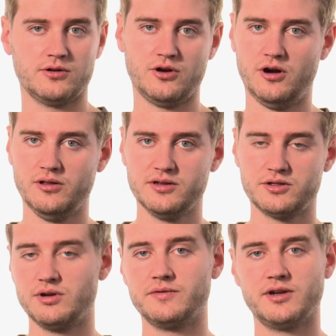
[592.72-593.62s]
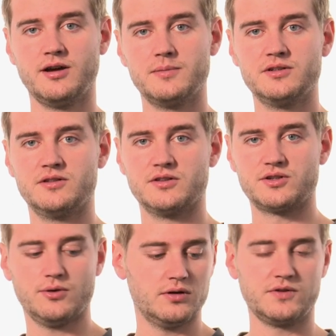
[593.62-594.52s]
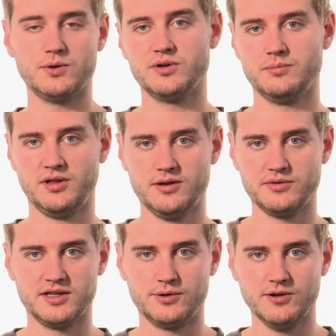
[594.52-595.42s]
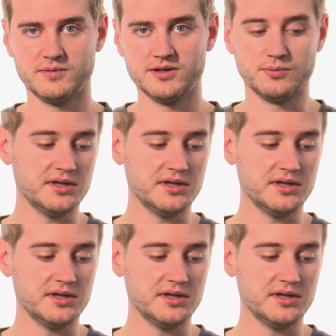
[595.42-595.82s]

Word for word: or call us or even come into the store if you want to play with the equipment.